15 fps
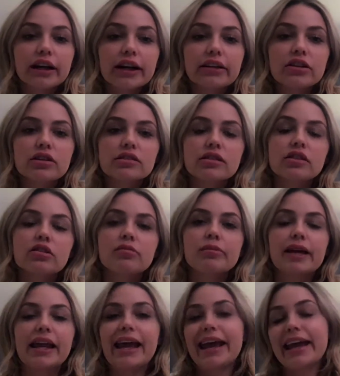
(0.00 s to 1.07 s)
It looks a little
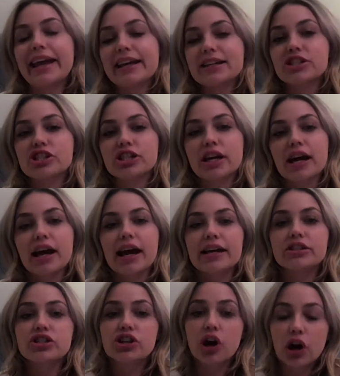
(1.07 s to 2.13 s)
bit aged
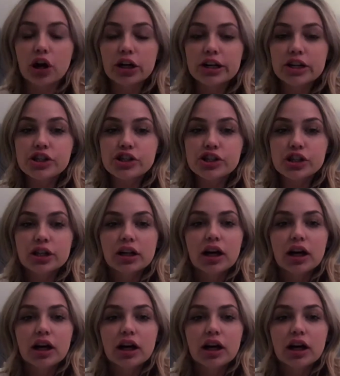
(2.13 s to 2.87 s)
and tarnished.